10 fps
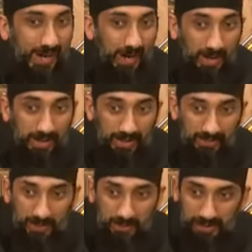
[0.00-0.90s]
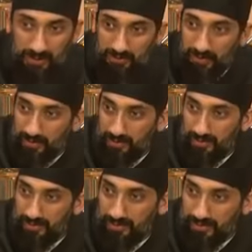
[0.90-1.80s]
the heart of the believer.
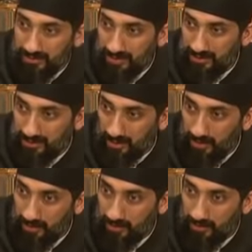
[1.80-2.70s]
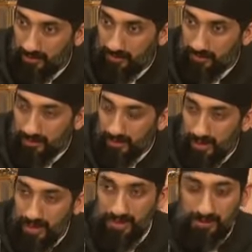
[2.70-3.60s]
That's the heart.
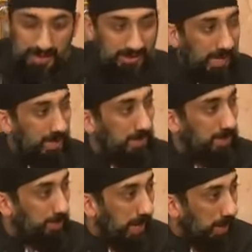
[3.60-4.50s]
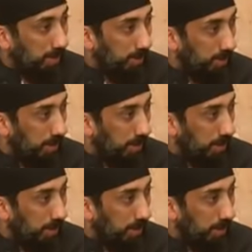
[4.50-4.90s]
And he says, Al-Misbahu